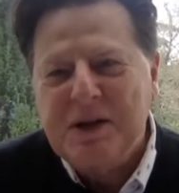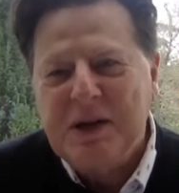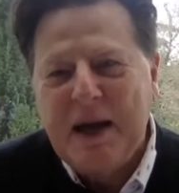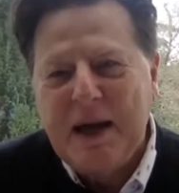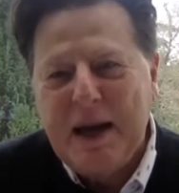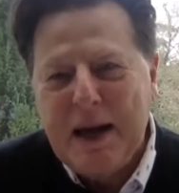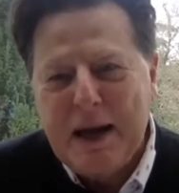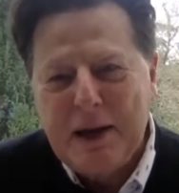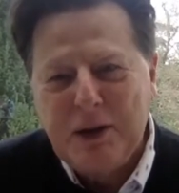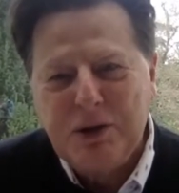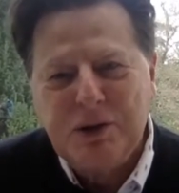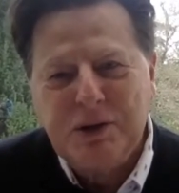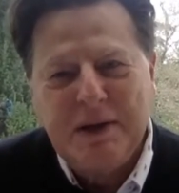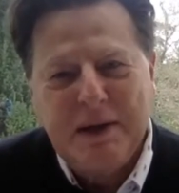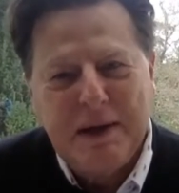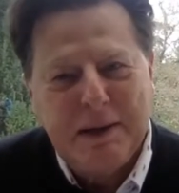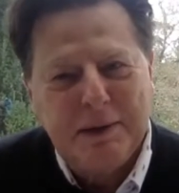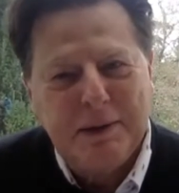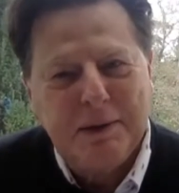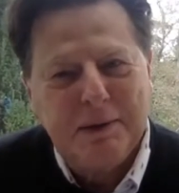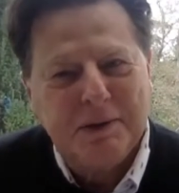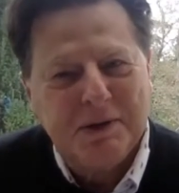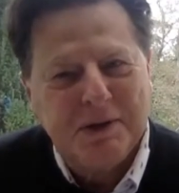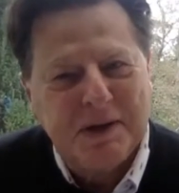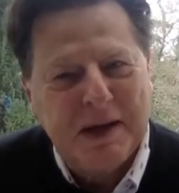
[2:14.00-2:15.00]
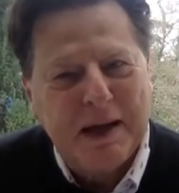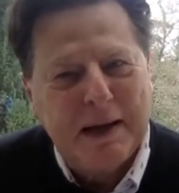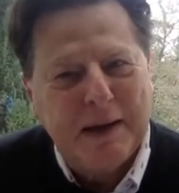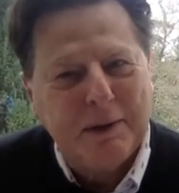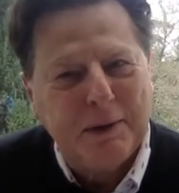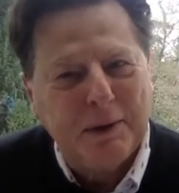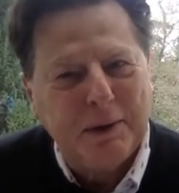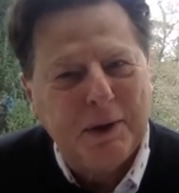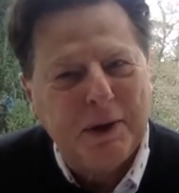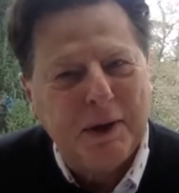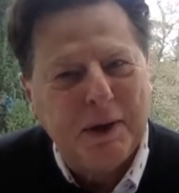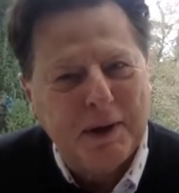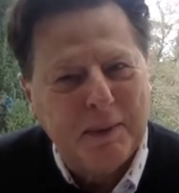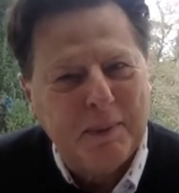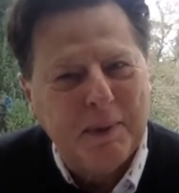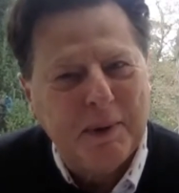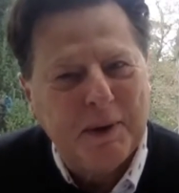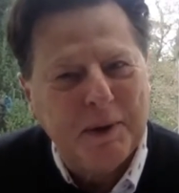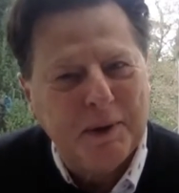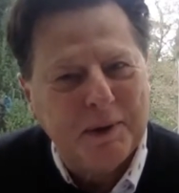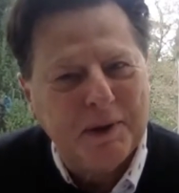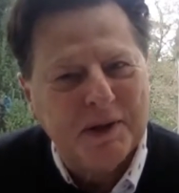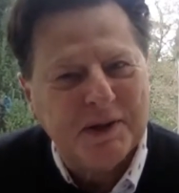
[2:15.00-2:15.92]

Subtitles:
actually understand a lot about